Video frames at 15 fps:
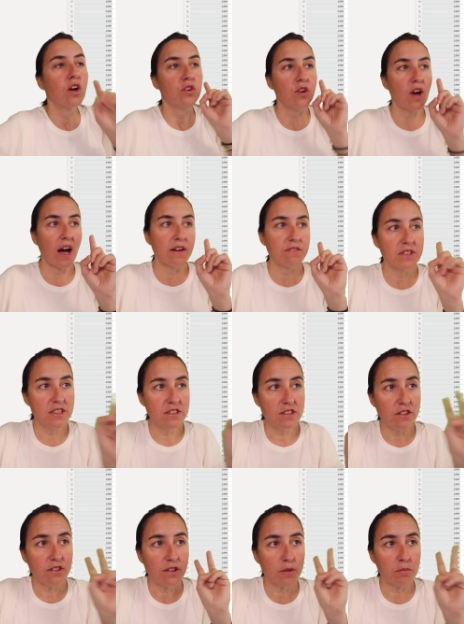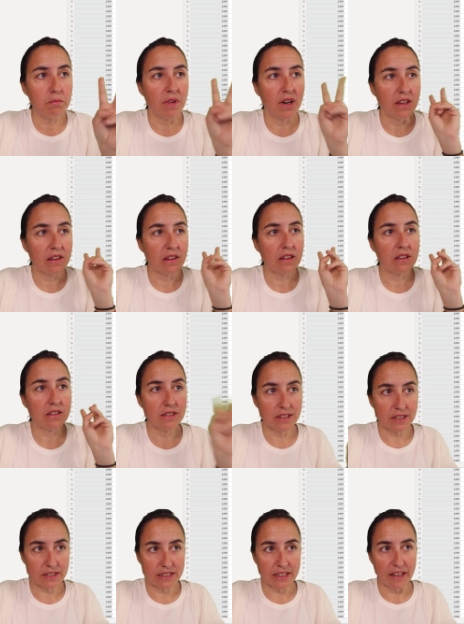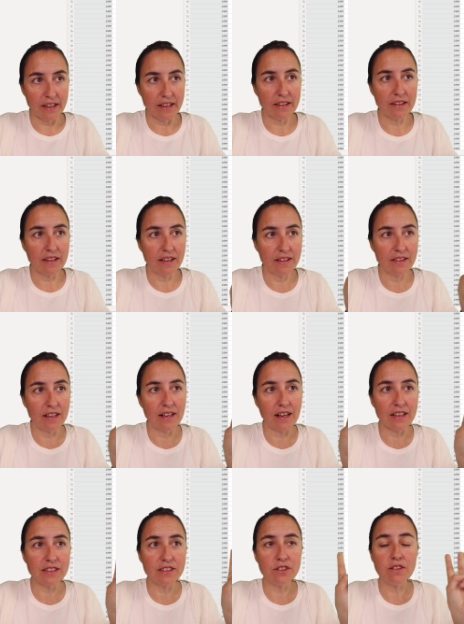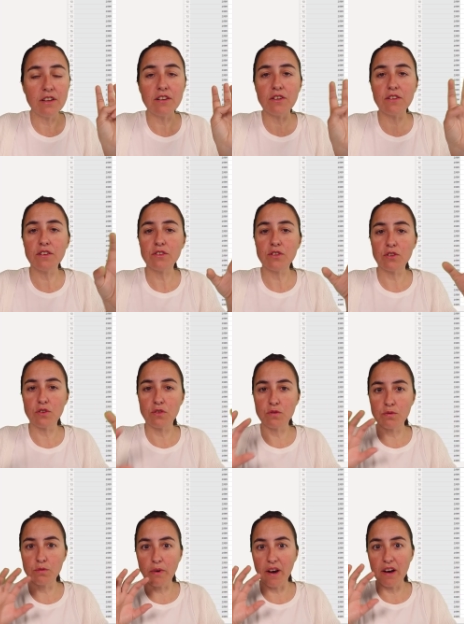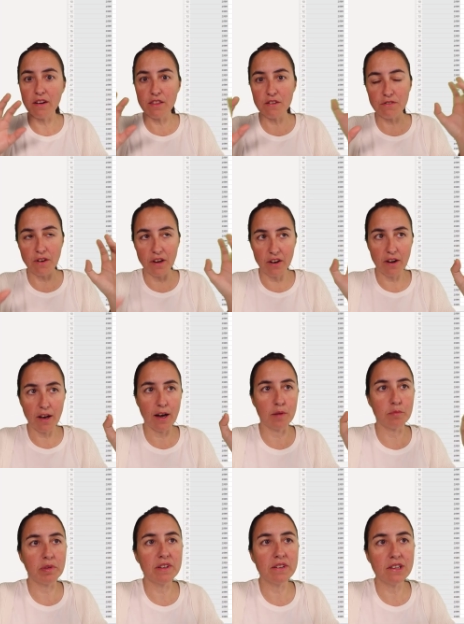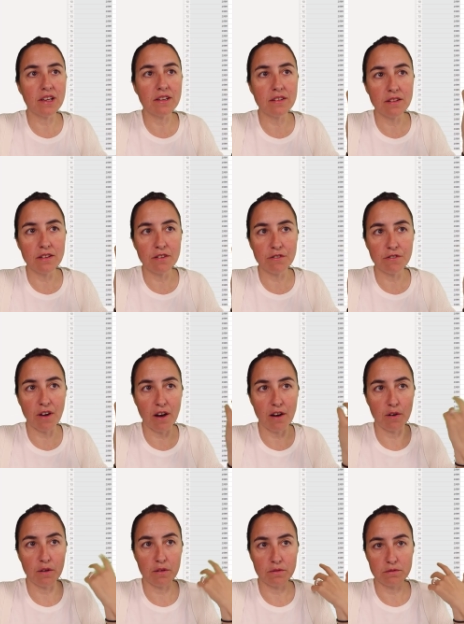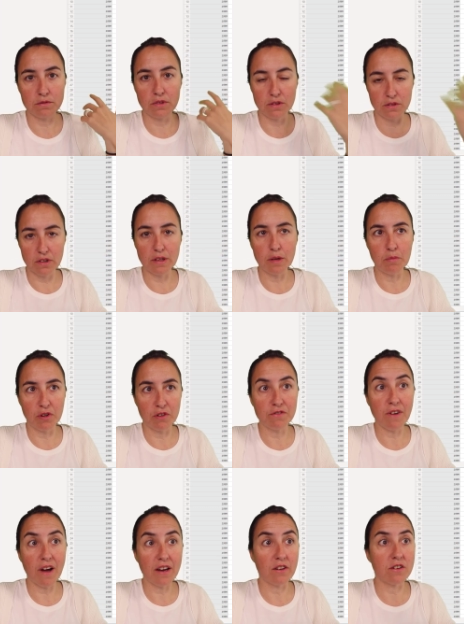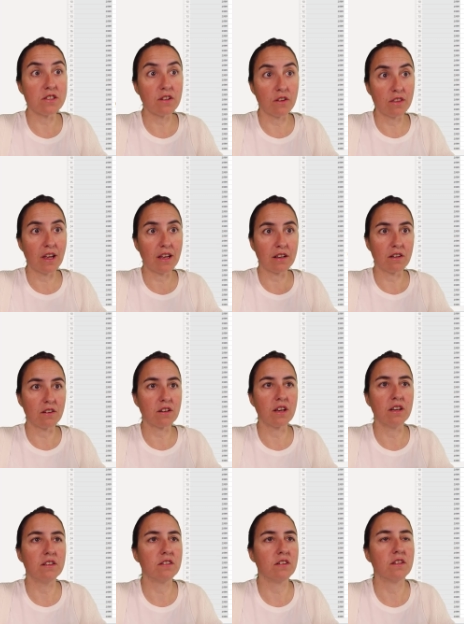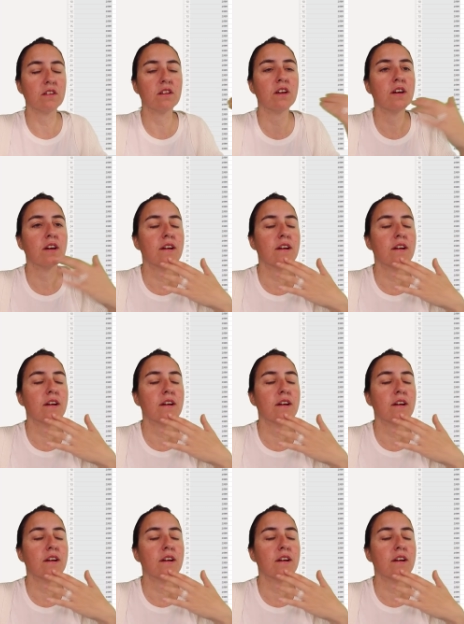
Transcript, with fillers: you have year, month, the state, the latitude and longitude of where the fire happened, and then the fire, the, the number of fires on that location.